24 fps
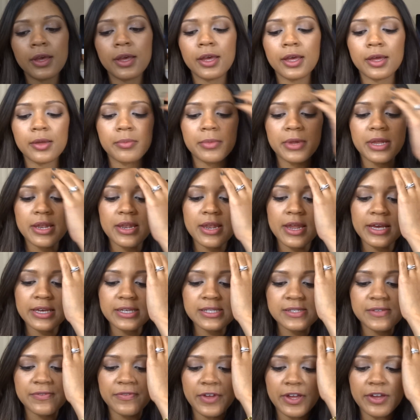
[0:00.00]
And my
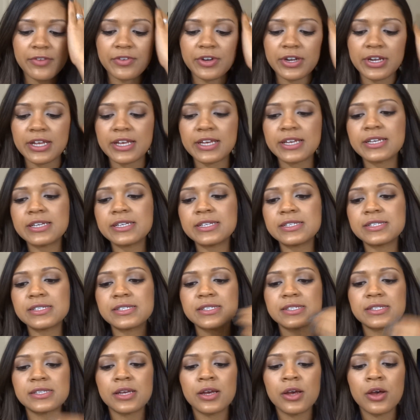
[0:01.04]
next favorite
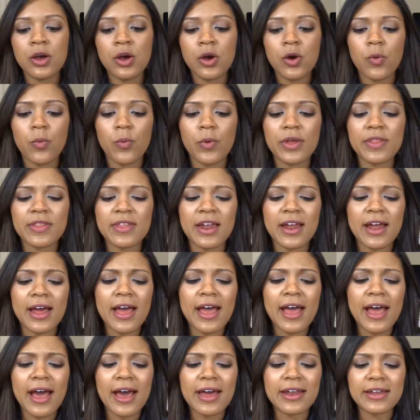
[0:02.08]
is one that I
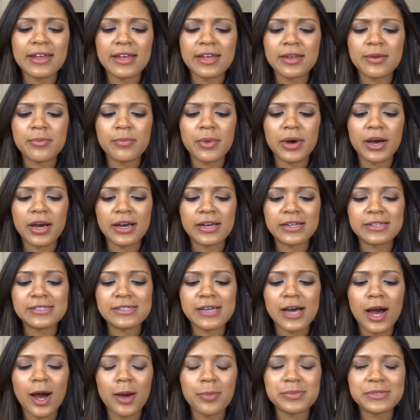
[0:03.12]
had in my
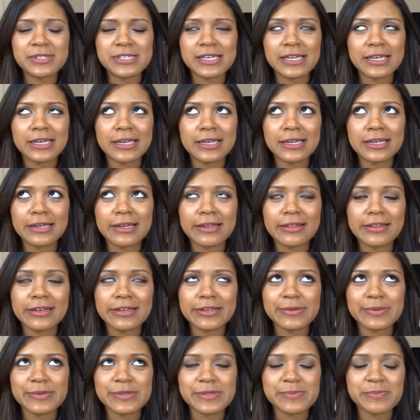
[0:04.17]
top 10, I think
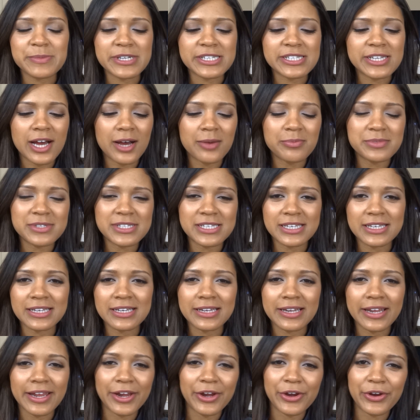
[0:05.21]
it was my top
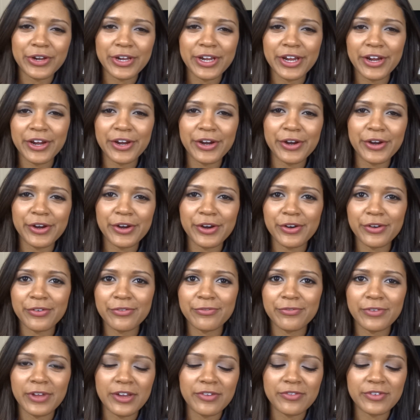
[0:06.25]
10 hair care
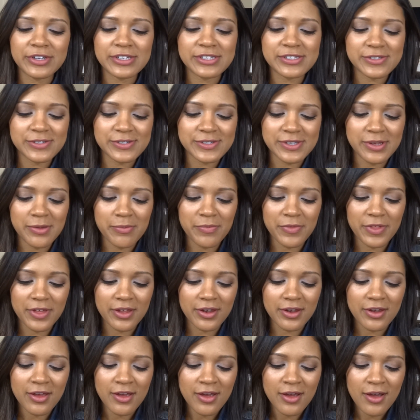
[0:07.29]
favorites or
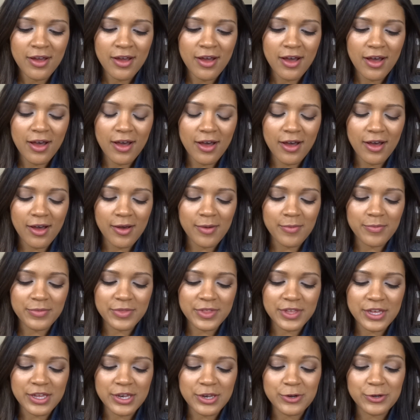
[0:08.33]
something.
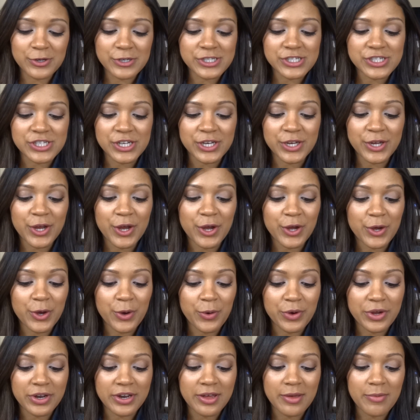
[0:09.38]
The Nourishing
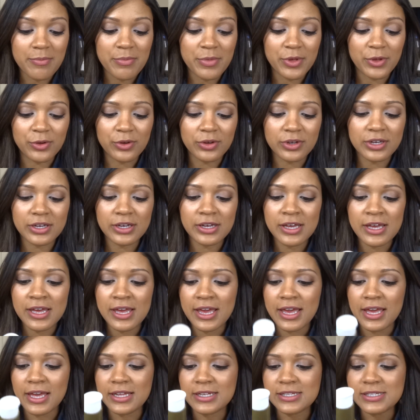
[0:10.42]
Coconut Milk
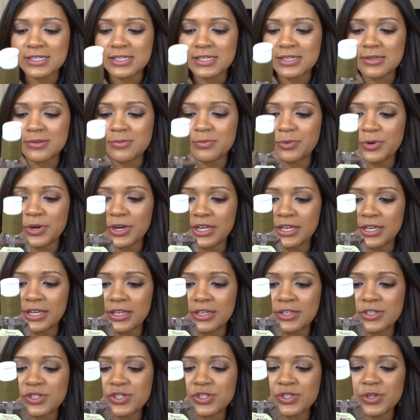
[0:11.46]

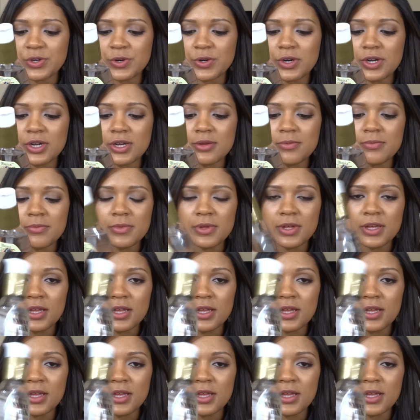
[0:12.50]
Anti-Breakage Serum.